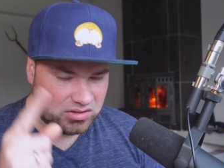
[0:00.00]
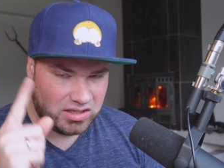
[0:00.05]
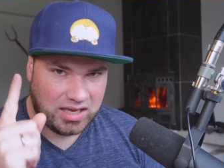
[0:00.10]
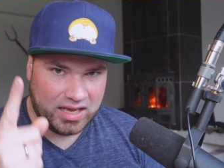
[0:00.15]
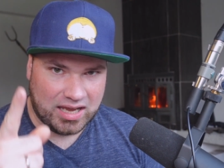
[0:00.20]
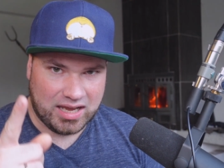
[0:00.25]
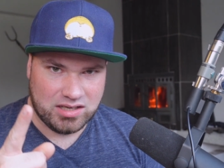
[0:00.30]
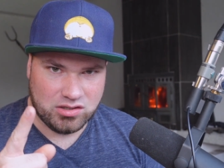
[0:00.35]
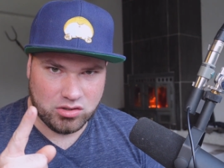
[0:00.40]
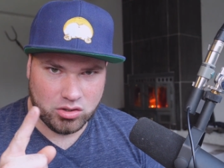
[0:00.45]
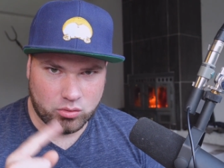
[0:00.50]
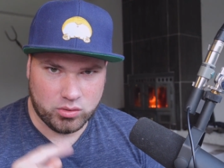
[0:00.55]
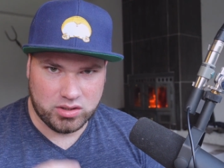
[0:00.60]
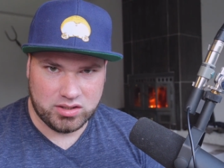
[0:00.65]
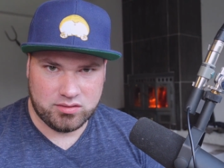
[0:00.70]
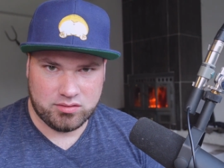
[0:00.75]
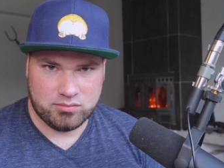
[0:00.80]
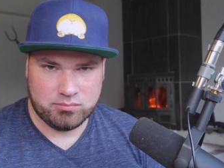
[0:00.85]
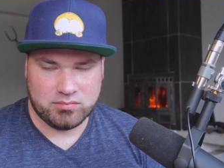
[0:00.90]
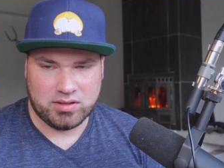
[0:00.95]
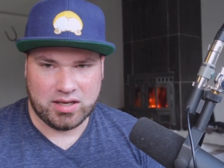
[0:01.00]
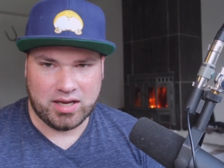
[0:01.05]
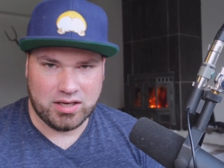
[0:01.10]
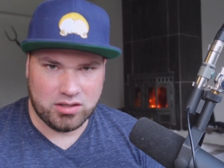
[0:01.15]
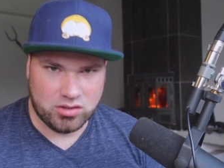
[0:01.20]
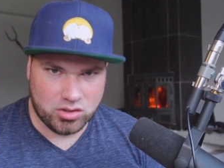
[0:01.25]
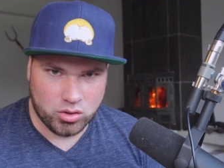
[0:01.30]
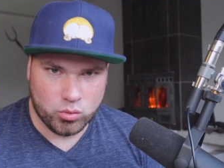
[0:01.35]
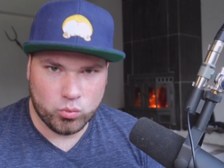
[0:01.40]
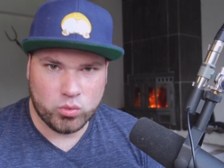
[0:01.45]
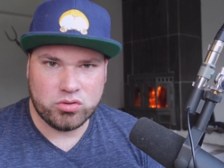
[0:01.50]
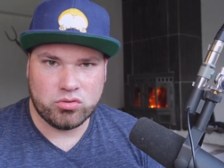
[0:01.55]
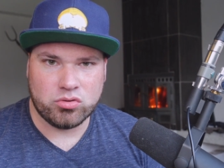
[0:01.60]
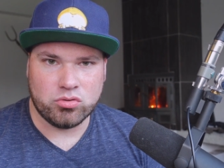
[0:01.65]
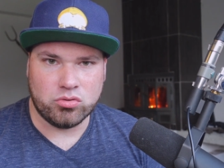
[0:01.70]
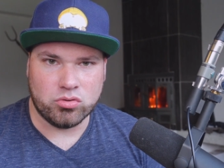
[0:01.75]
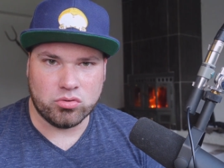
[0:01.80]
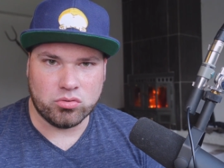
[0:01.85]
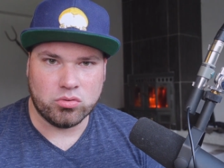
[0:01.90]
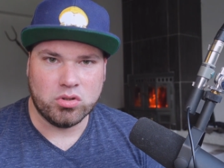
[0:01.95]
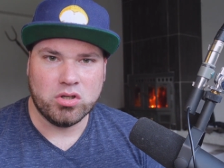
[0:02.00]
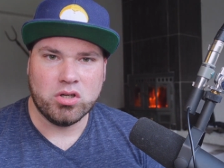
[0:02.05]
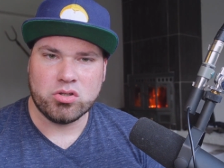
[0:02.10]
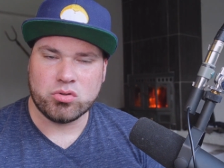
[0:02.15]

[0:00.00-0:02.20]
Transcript: I know it. I know what to do.